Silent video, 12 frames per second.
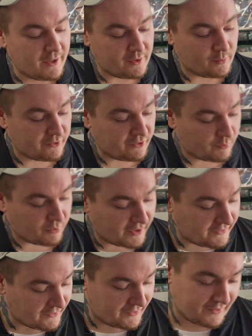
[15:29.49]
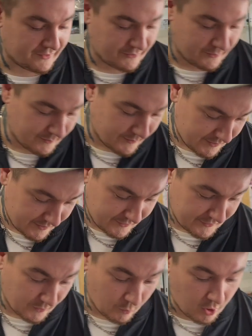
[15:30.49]
The original price on these
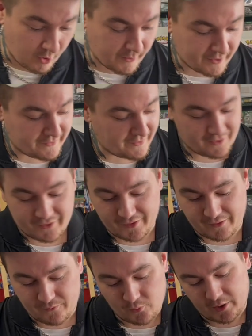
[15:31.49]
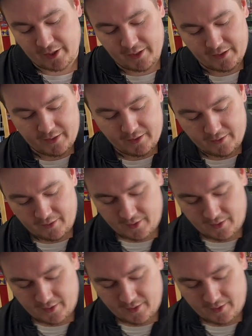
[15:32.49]
this is a Walmart sticker, says $4.98.